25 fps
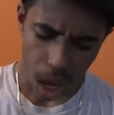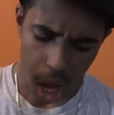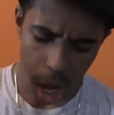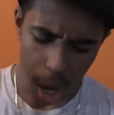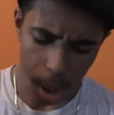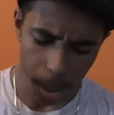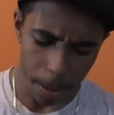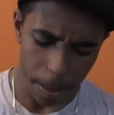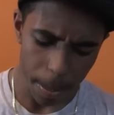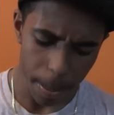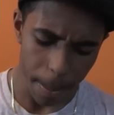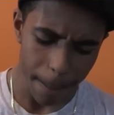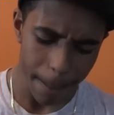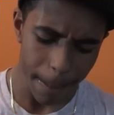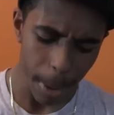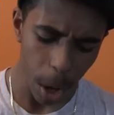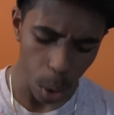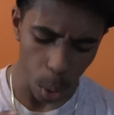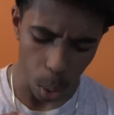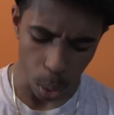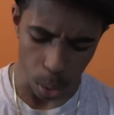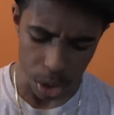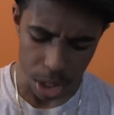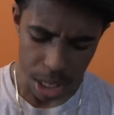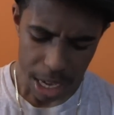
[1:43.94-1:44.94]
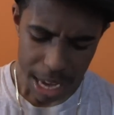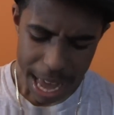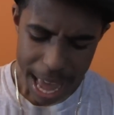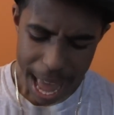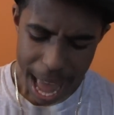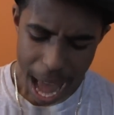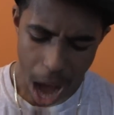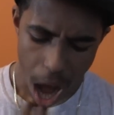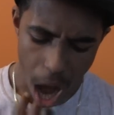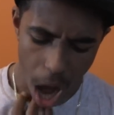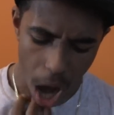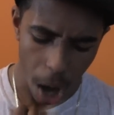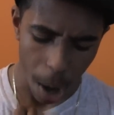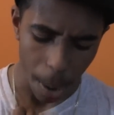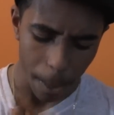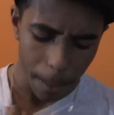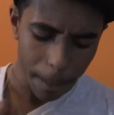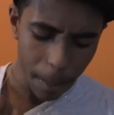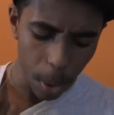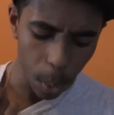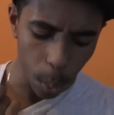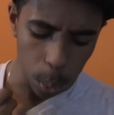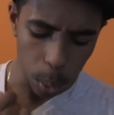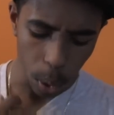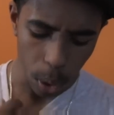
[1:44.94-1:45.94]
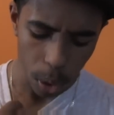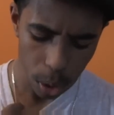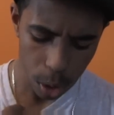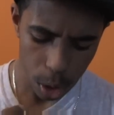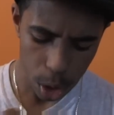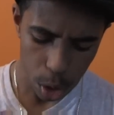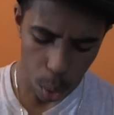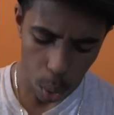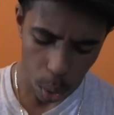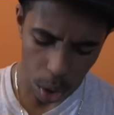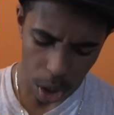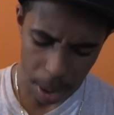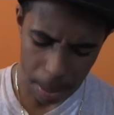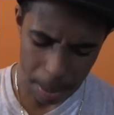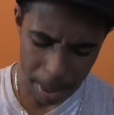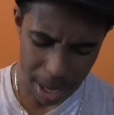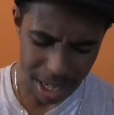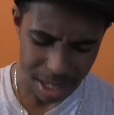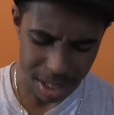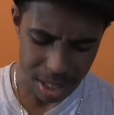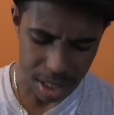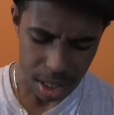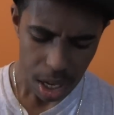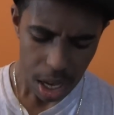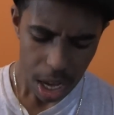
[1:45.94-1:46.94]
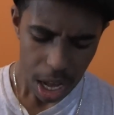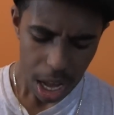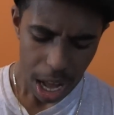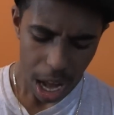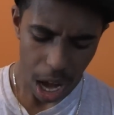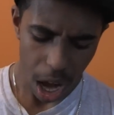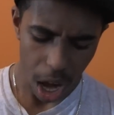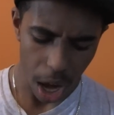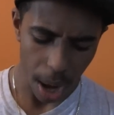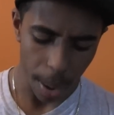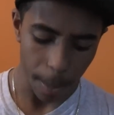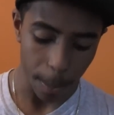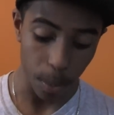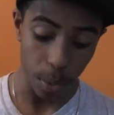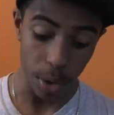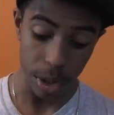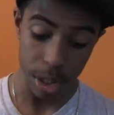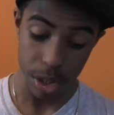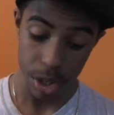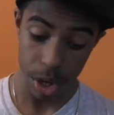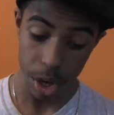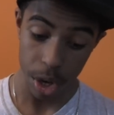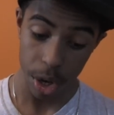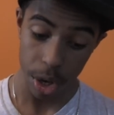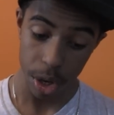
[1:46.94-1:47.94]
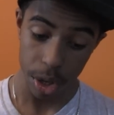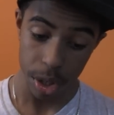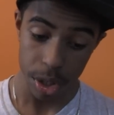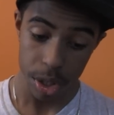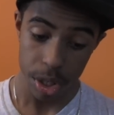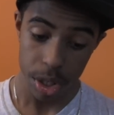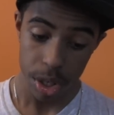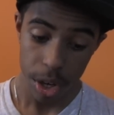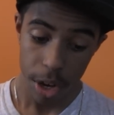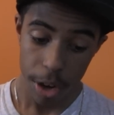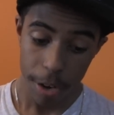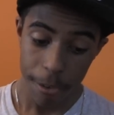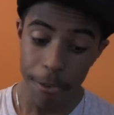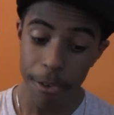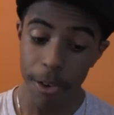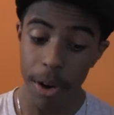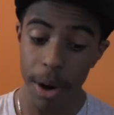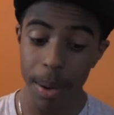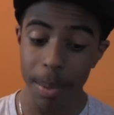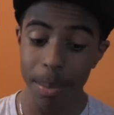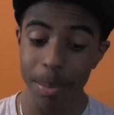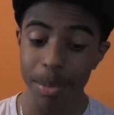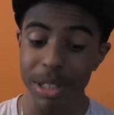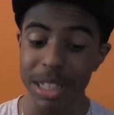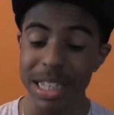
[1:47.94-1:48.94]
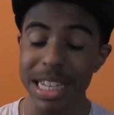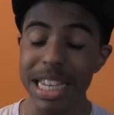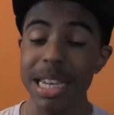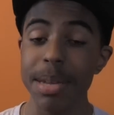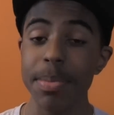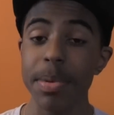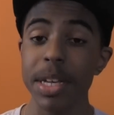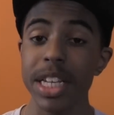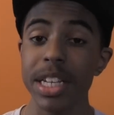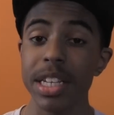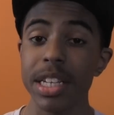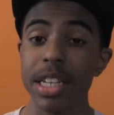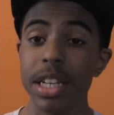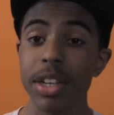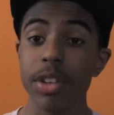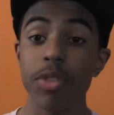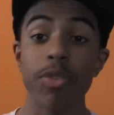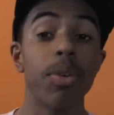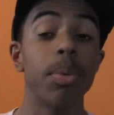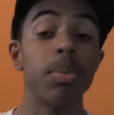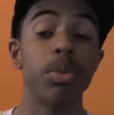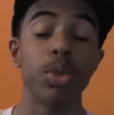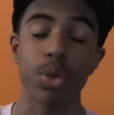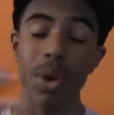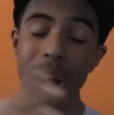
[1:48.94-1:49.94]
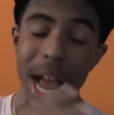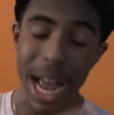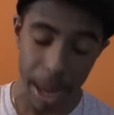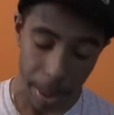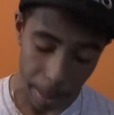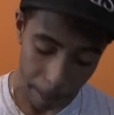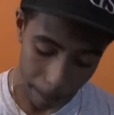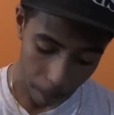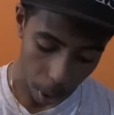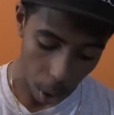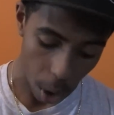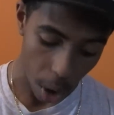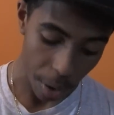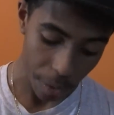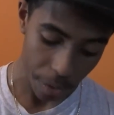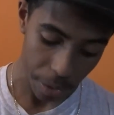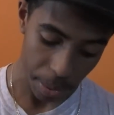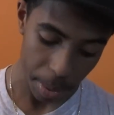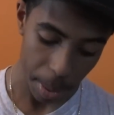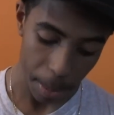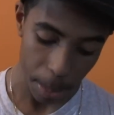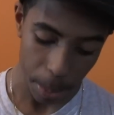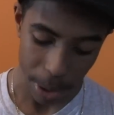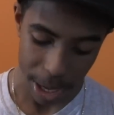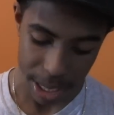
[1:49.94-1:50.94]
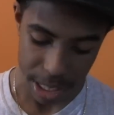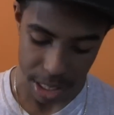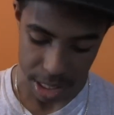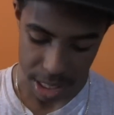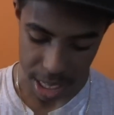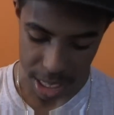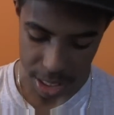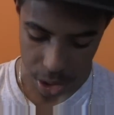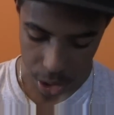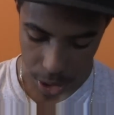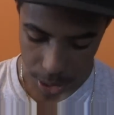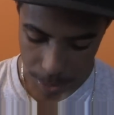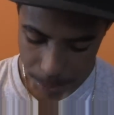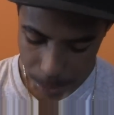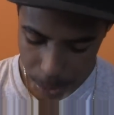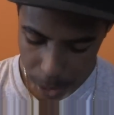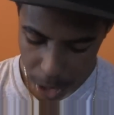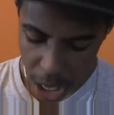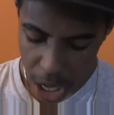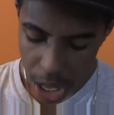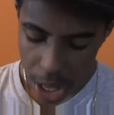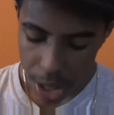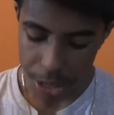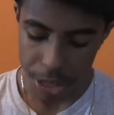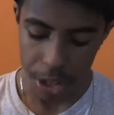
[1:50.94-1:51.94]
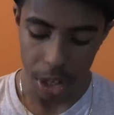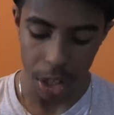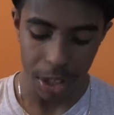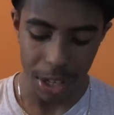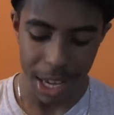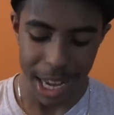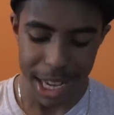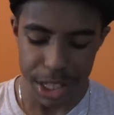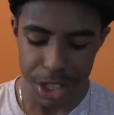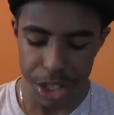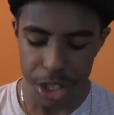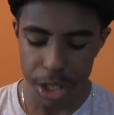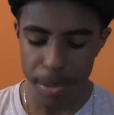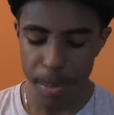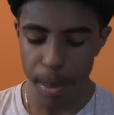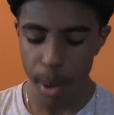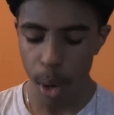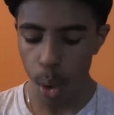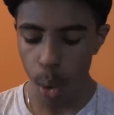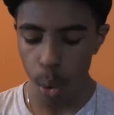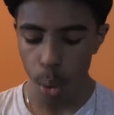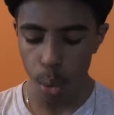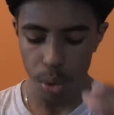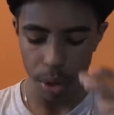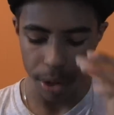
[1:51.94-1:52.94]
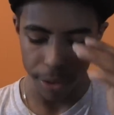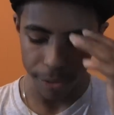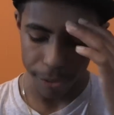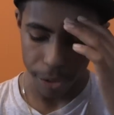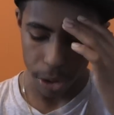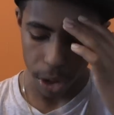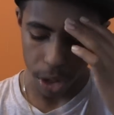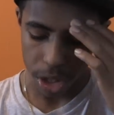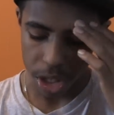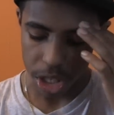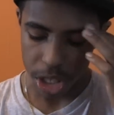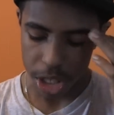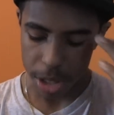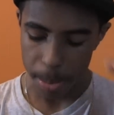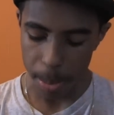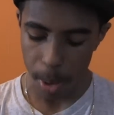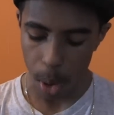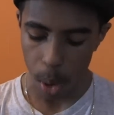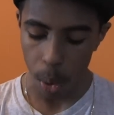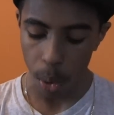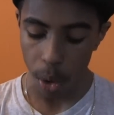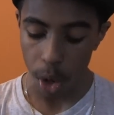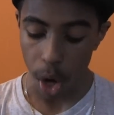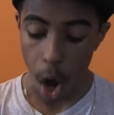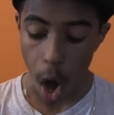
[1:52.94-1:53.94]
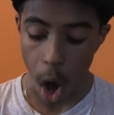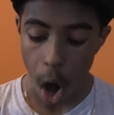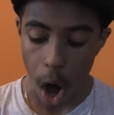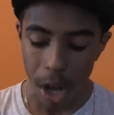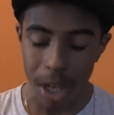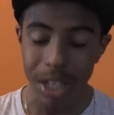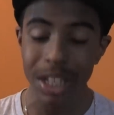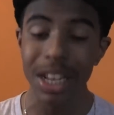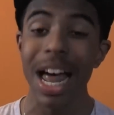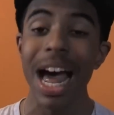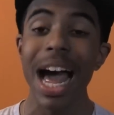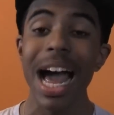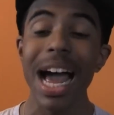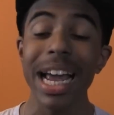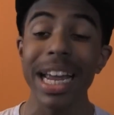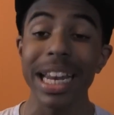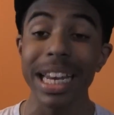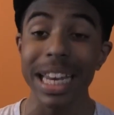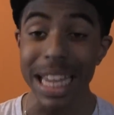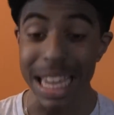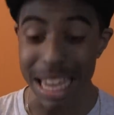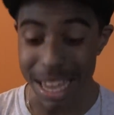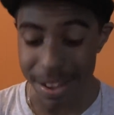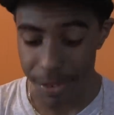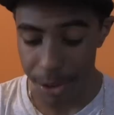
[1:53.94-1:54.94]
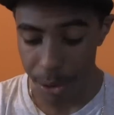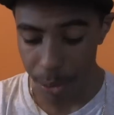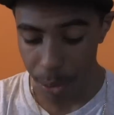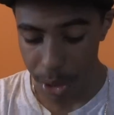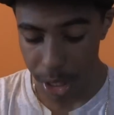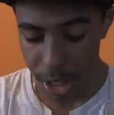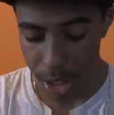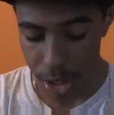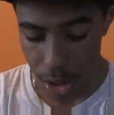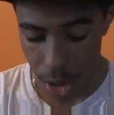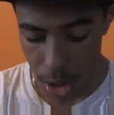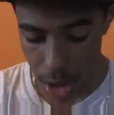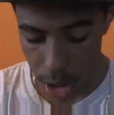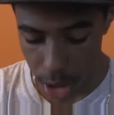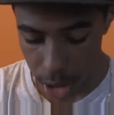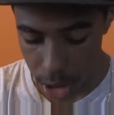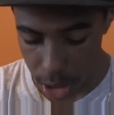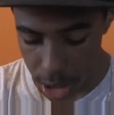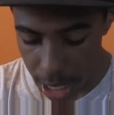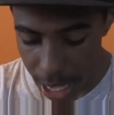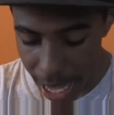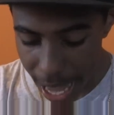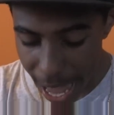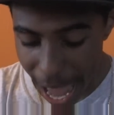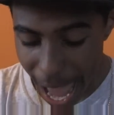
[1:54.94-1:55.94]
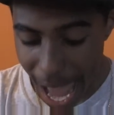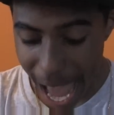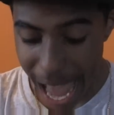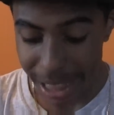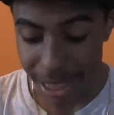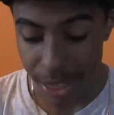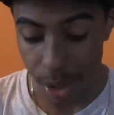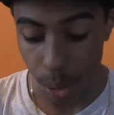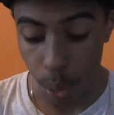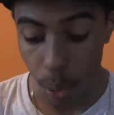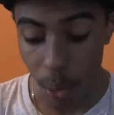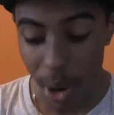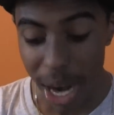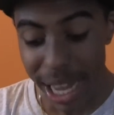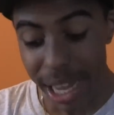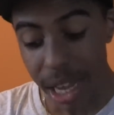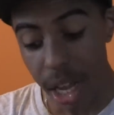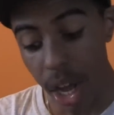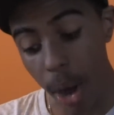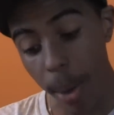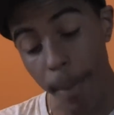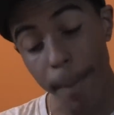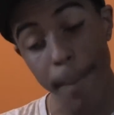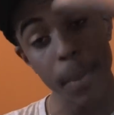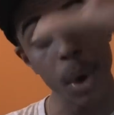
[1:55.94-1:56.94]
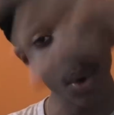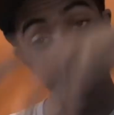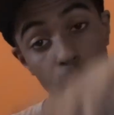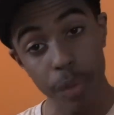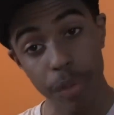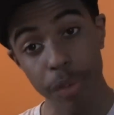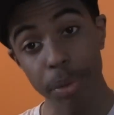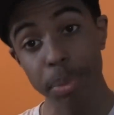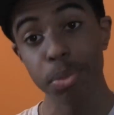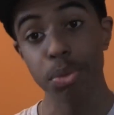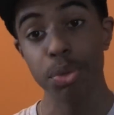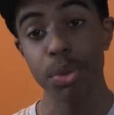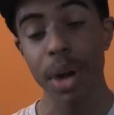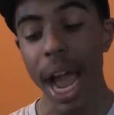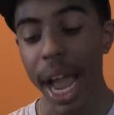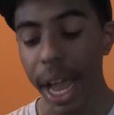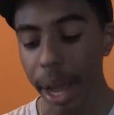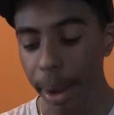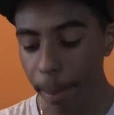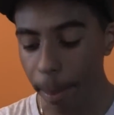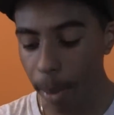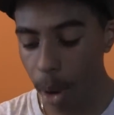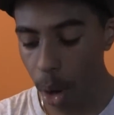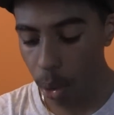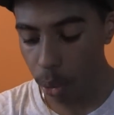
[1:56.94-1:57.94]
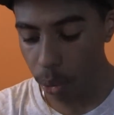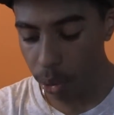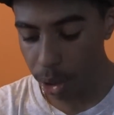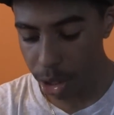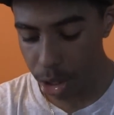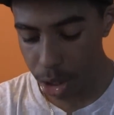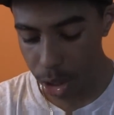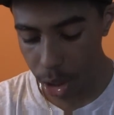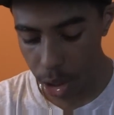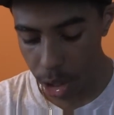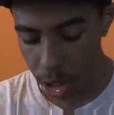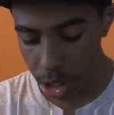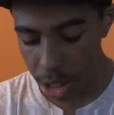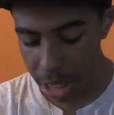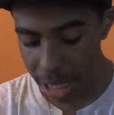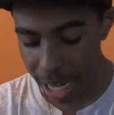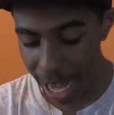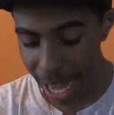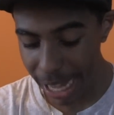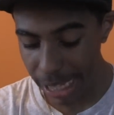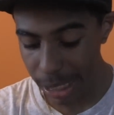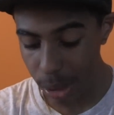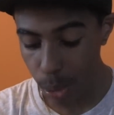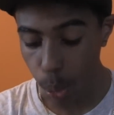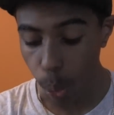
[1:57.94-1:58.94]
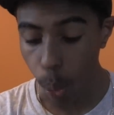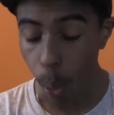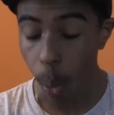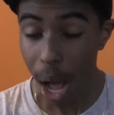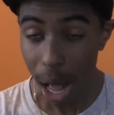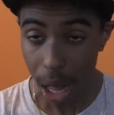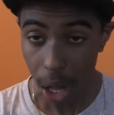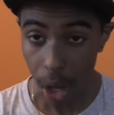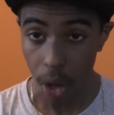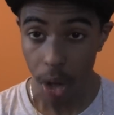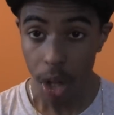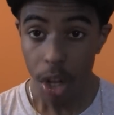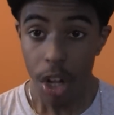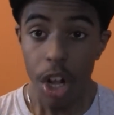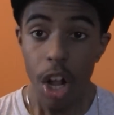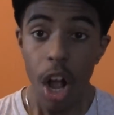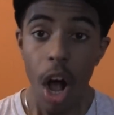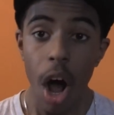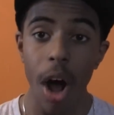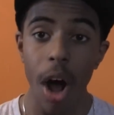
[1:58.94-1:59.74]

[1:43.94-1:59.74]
modes. World Tournament returns from Dragon Ball, from the predecessor. The Legend mode, the Versus mode, online even returns, and the Rank Up mode from Dragon Ball returns as well.